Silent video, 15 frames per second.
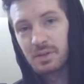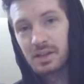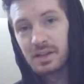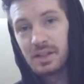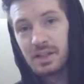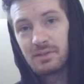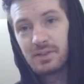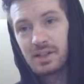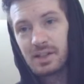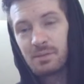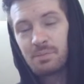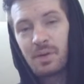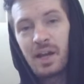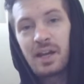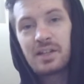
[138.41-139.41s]
believe it.
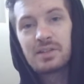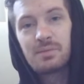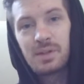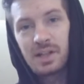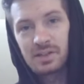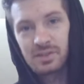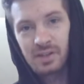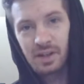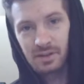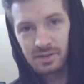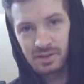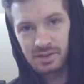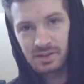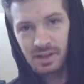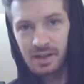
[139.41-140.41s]
It pains me to say all
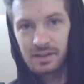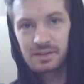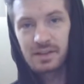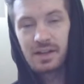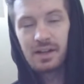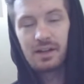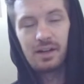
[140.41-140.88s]
this, guys.